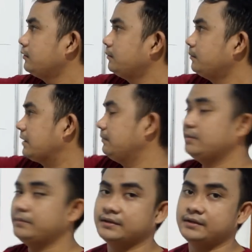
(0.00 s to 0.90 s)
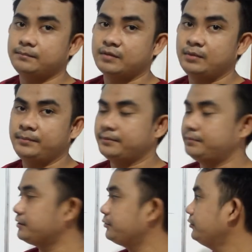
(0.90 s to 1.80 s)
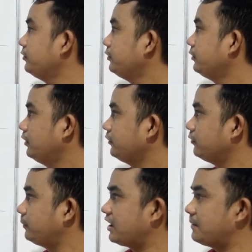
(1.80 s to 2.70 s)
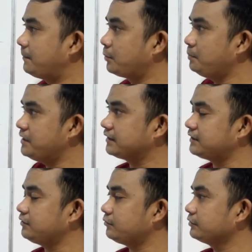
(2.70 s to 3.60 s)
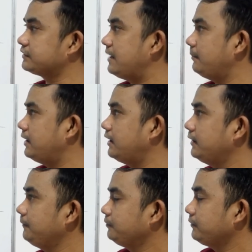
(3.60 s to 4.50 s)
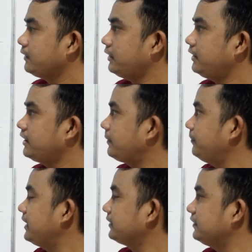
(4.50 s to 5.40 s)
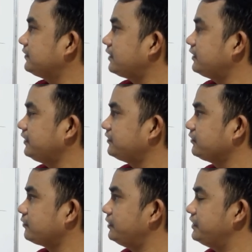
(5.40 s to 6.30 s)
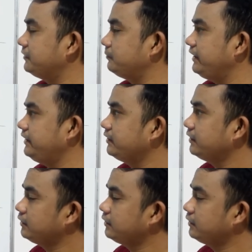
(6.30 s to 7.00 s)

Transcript: problem natin, problem number 2. So, para ma-prove natin kung tama, i-graph natin sa Cartesian coordinate plane.